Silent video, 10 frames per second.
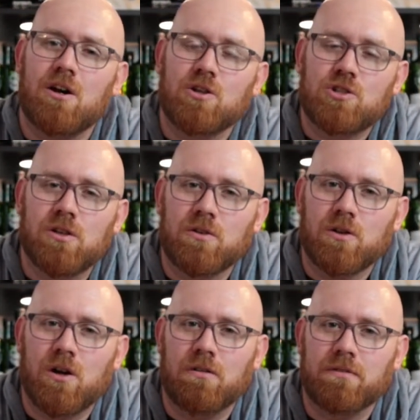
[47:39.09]
hot chocolate or
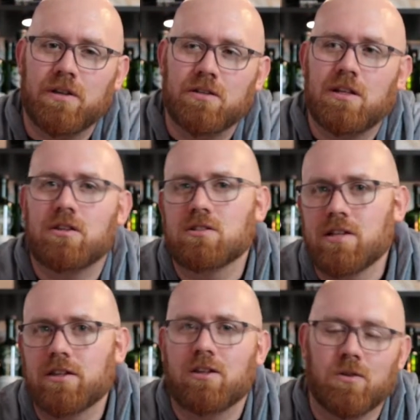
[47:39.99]
coffee, and then there's
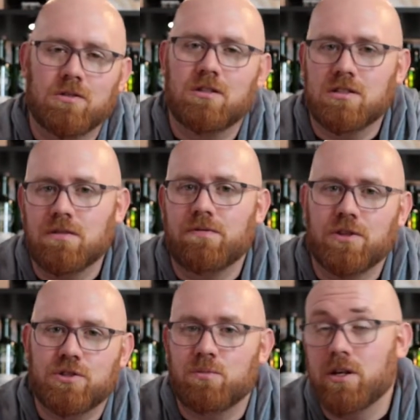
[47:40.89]
like the alternative
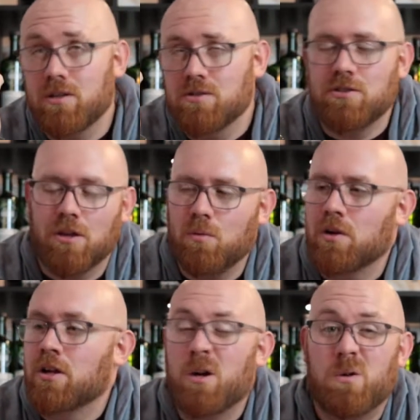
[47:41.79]
version where you use the other one.